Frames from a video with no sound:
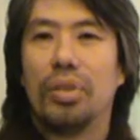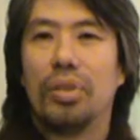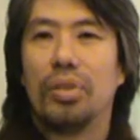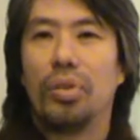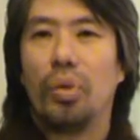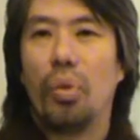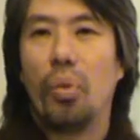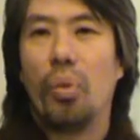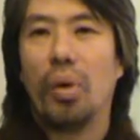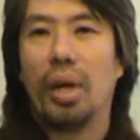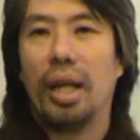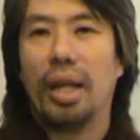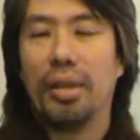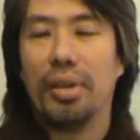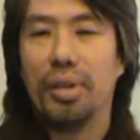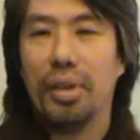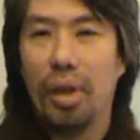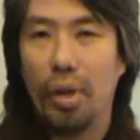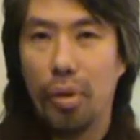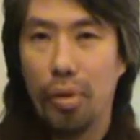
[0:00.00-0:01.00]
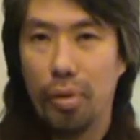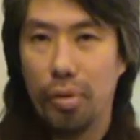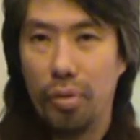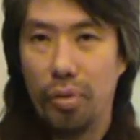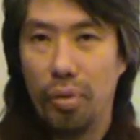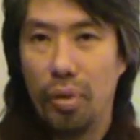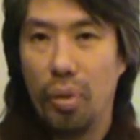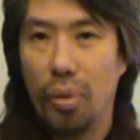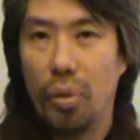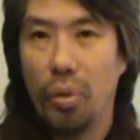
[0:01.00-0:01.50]
to let go of
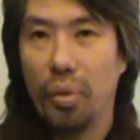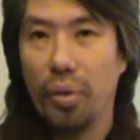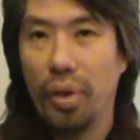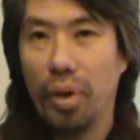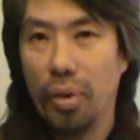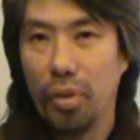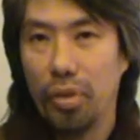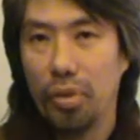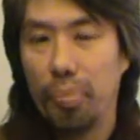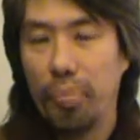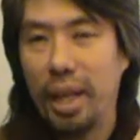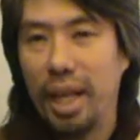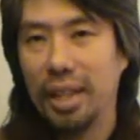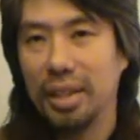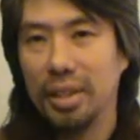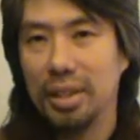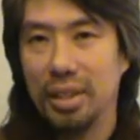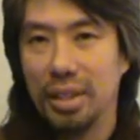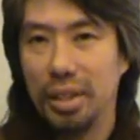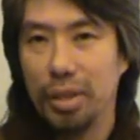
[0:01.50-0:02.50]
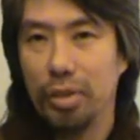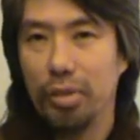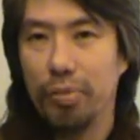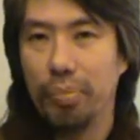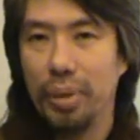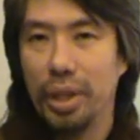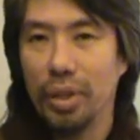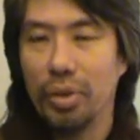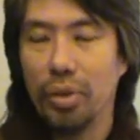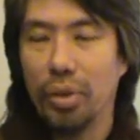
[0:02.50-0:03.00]
all those patterns you've
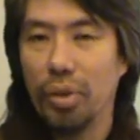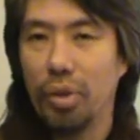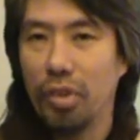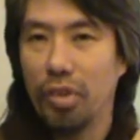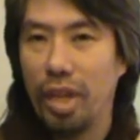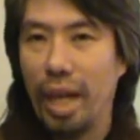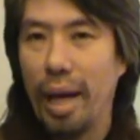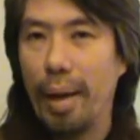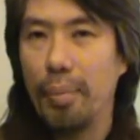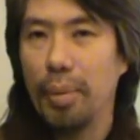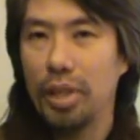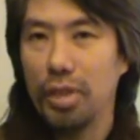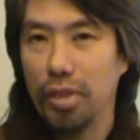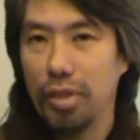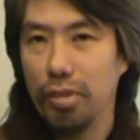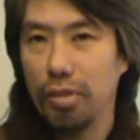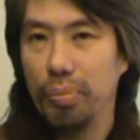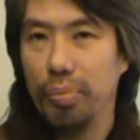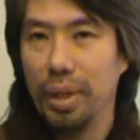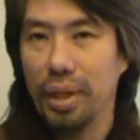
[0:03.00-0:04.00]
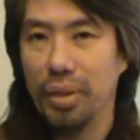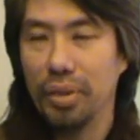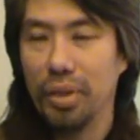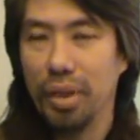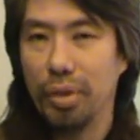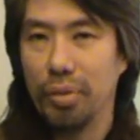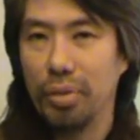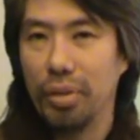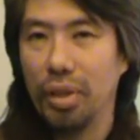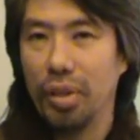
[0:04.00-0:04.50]
built, all those habits you've built
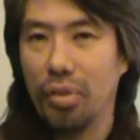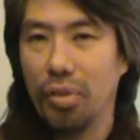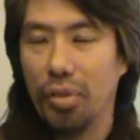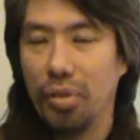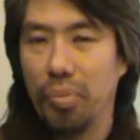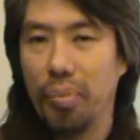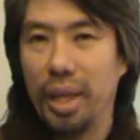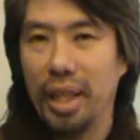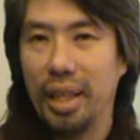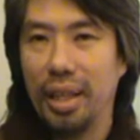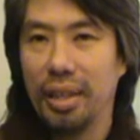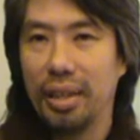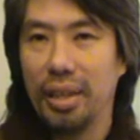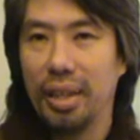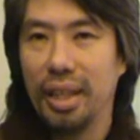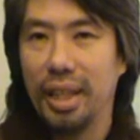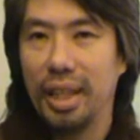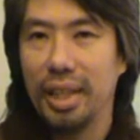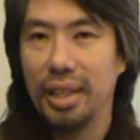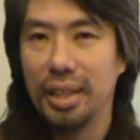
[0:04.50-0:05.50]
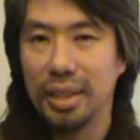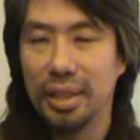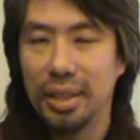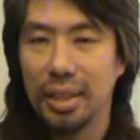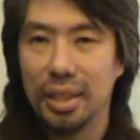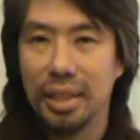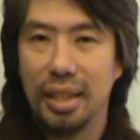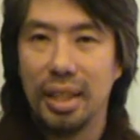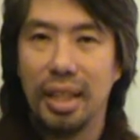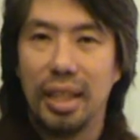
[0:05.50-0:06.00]
over those many
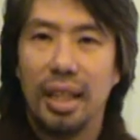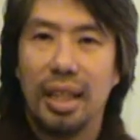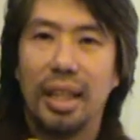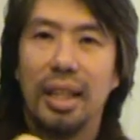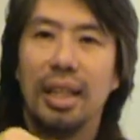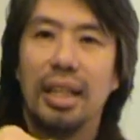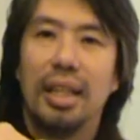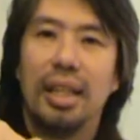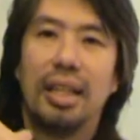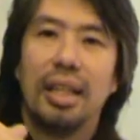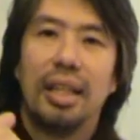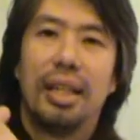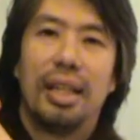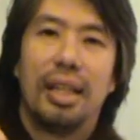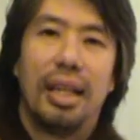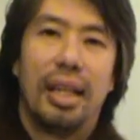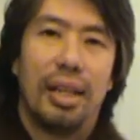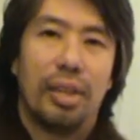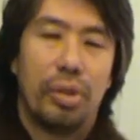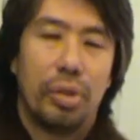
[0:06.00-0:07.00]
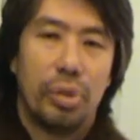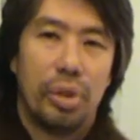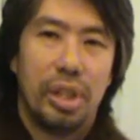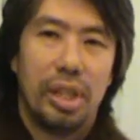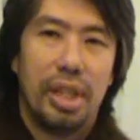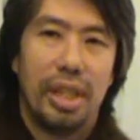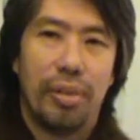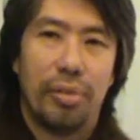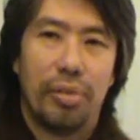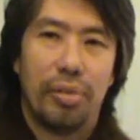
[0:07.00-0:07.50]
incarnations, and to
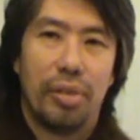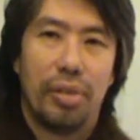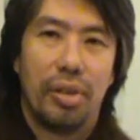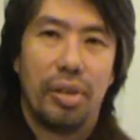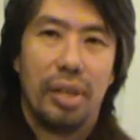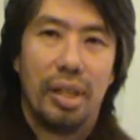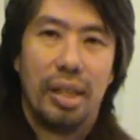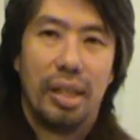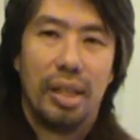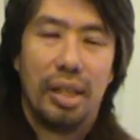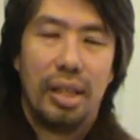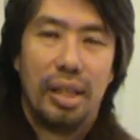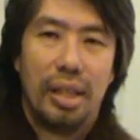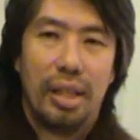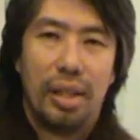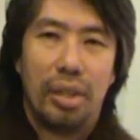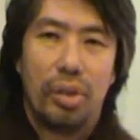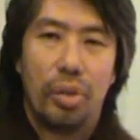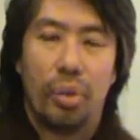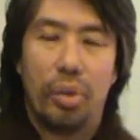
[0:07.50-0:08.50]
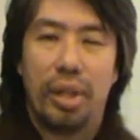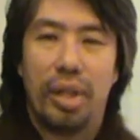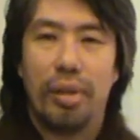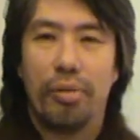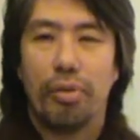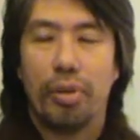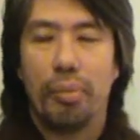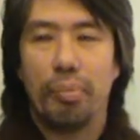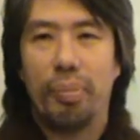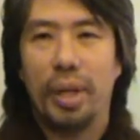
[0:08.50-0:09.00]
shift to a
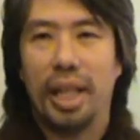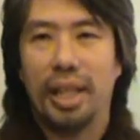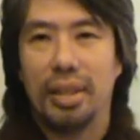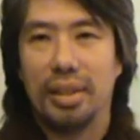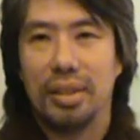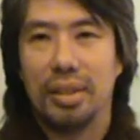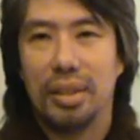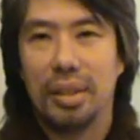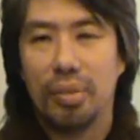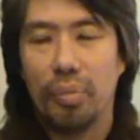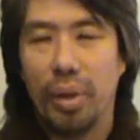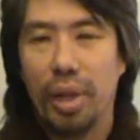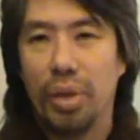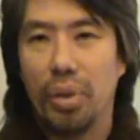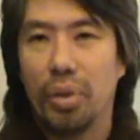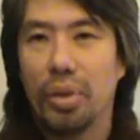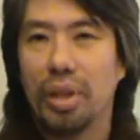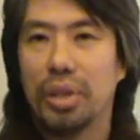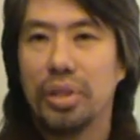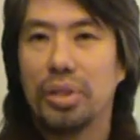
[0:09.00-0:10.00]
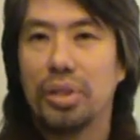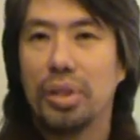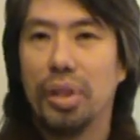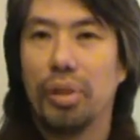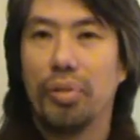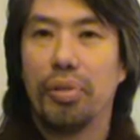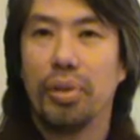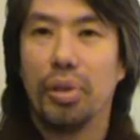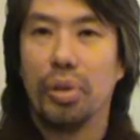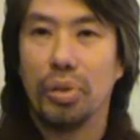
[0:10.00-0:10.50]
different pattern where you're not
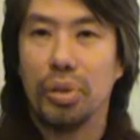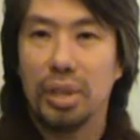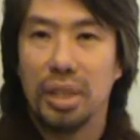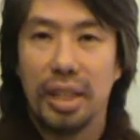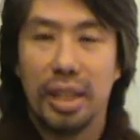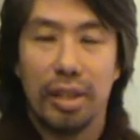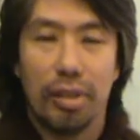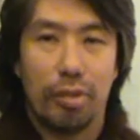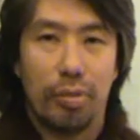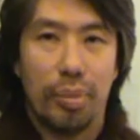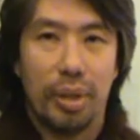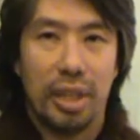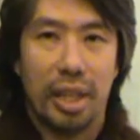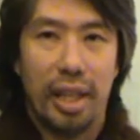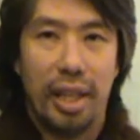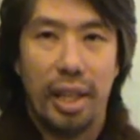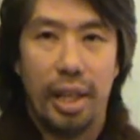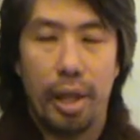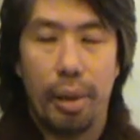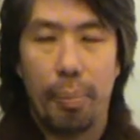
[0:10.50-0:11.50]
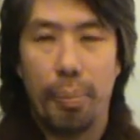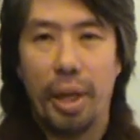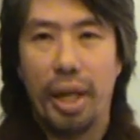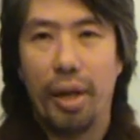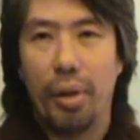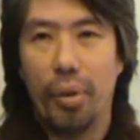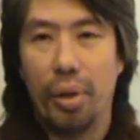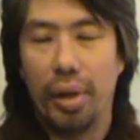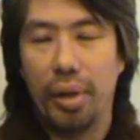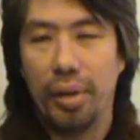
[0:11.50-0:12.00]
serving yourself but a higher
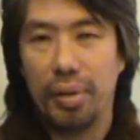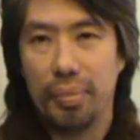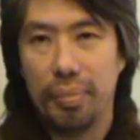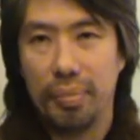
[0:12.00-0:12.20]
power.